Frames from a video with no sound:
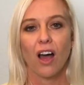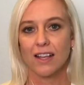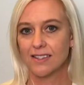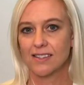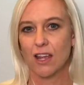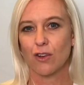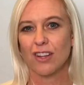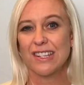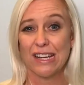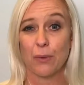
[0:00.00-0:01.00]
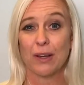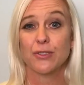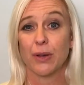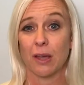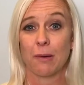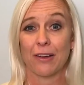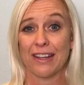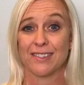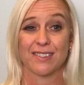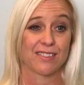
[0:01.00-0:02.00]
As I said, ideally we're talking about
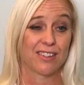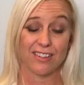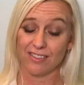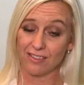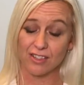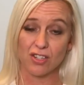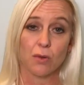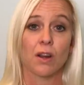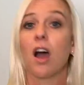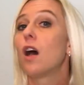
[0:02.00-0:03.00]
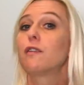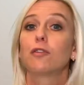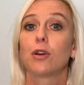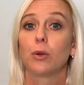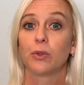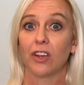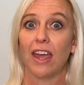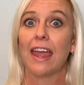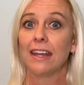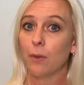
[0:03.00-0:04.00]
kids that are 2.5 or older
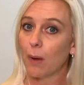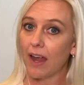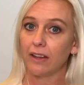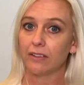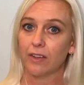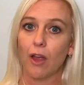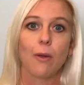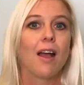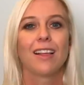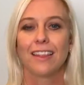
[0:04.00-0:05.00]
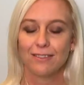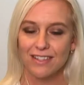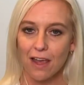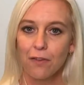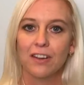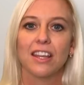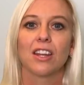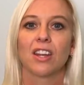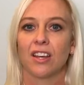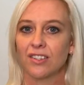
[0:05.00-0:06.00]
anyway, so they're definitely
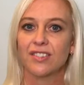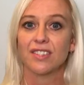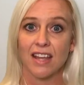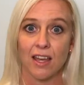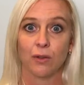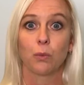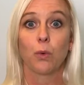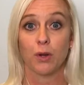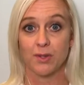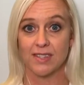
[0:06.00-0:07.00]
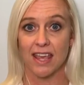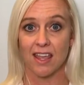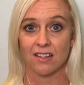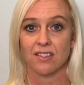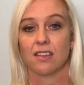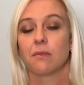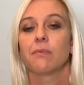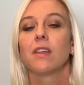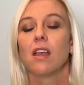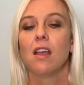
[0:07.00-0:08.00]
going to understand what you're saying to
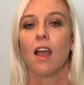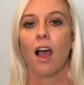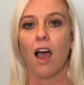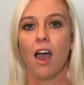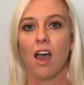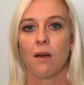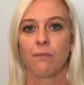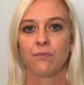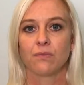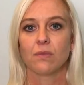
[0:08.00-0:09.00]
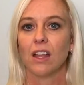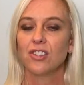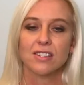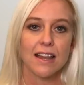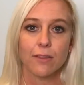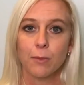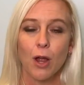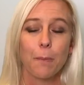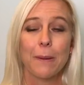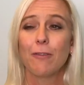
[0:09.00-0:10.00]
them. And just let them
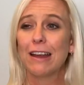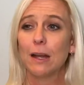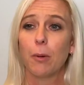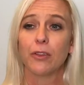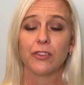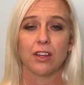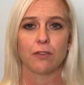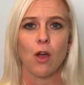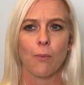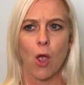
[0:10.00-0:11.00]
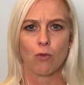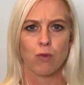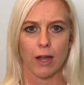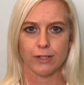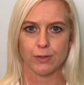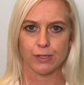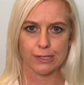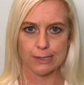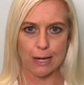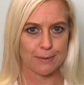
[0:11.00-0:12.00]
know, be really positive, not right,
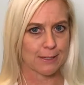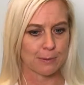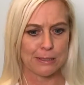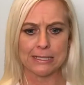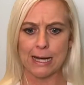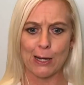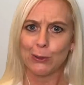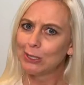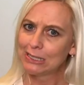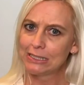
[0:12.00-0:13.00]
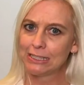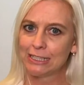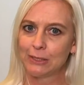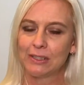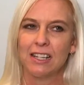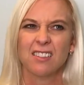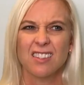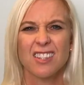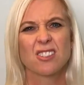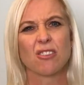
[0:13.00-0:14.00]
this is how it's going to be now, you know, and that's
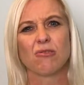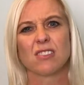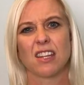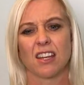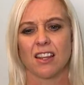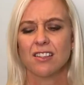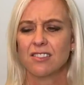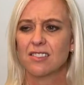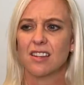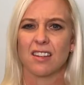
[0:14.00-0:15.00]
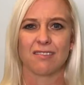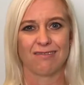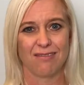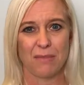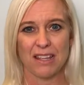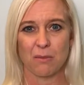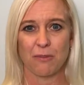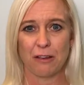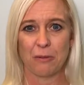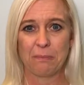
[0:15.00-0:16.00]
daunting, and that's just going to make them
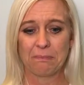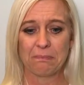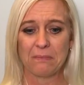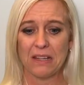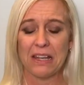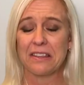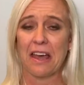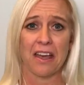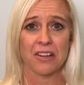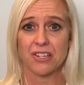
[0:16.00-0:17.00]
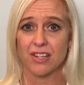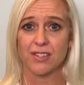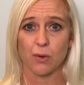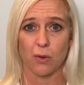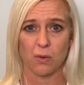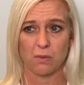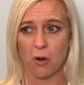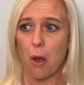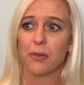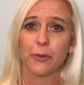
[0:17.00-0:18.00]
feel either anxious or
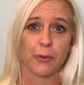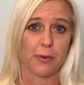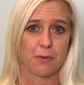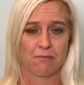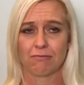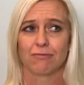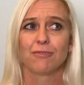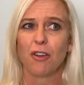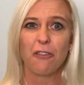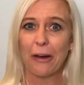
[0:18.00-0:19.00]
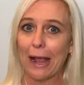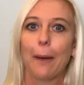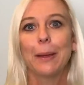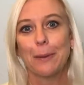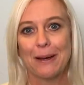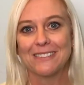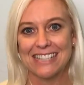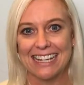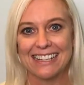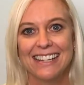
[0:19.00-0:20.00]
cross or not very happy
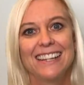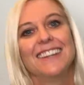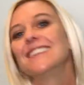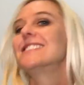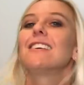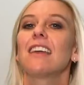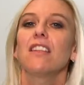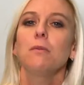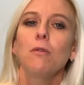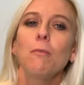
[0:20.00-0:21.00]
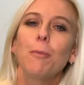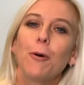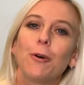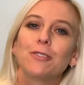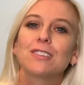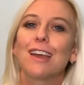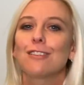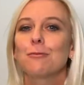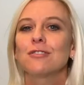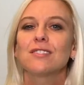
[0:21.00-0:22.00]
about it. So get them on board, get
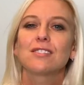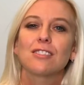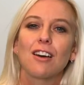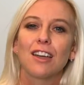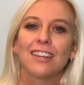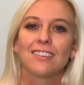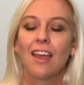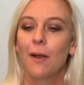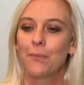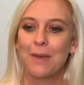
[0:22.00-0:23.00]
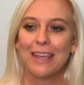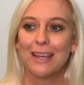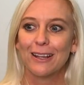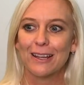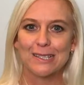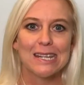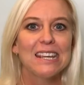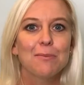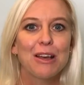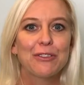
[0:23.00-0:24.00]
them on side, make it like a
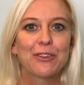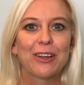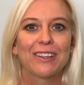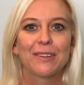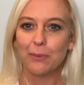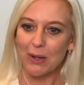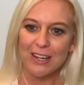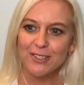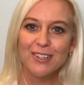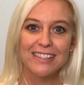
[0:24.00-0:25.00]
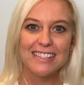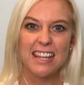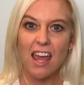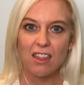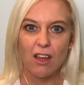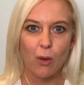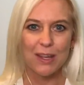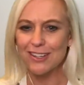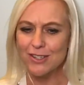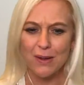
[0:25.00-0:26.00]
team effort. We're going to do this together,
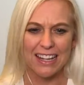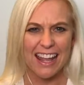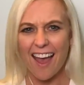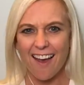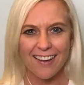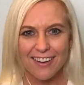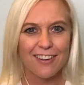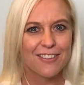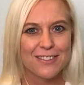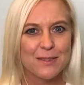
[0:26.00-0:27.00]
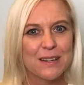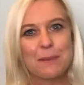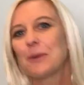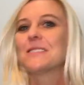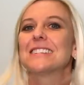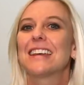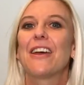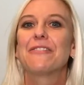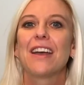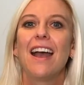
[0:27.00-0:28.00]
we can do it, yeah, you know, it's really positive.